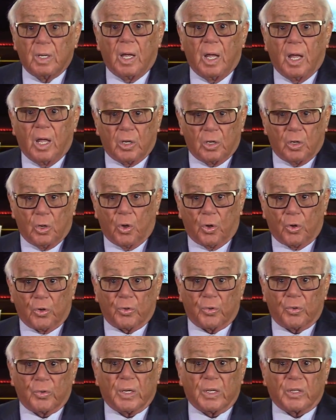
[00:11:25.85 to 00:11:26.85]
A
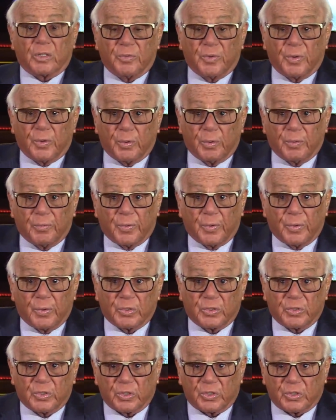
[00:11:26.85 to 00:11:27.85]
lawyer that's very, very
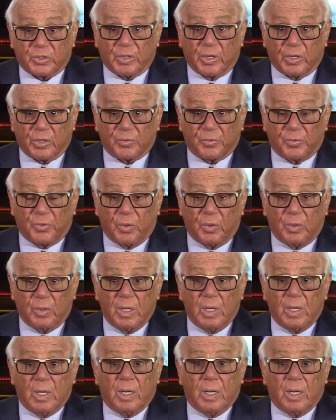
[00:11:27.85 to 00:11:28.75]
successful.